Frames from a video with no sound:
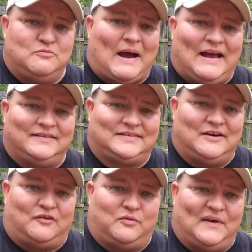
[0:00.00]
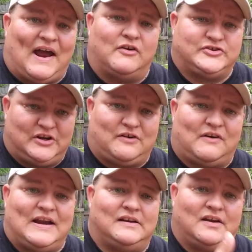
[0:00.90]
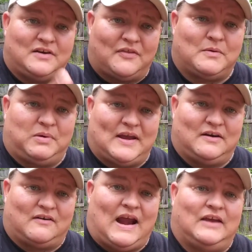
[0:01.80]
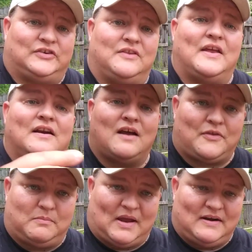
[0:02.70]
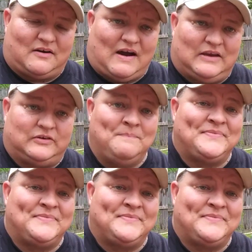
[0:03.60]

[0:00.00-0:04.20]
by itself without generating another blade of grass and then another blade of grass.